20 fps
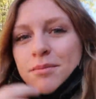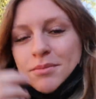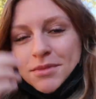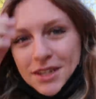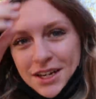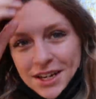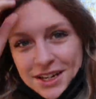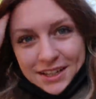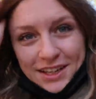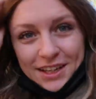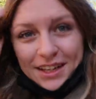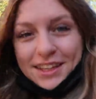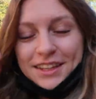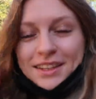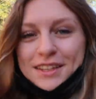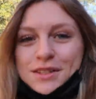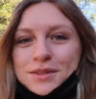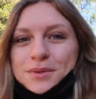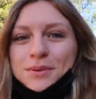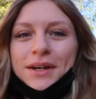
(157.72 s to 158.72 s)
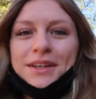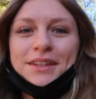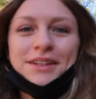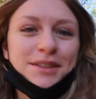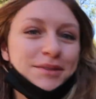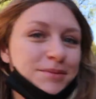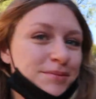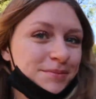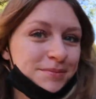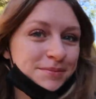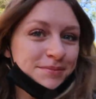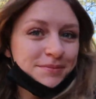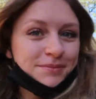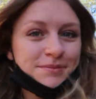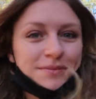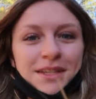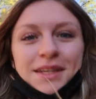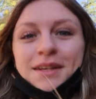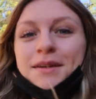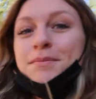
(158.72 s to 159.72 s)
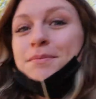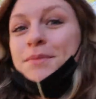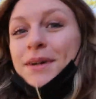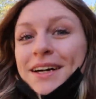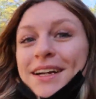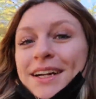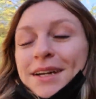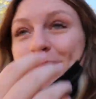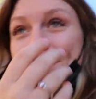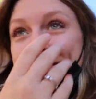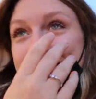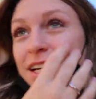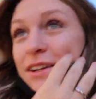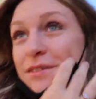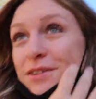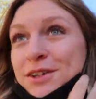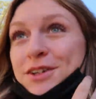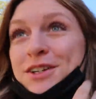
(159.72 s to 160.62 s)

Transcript: I'm not liking this weather, but I'm excited for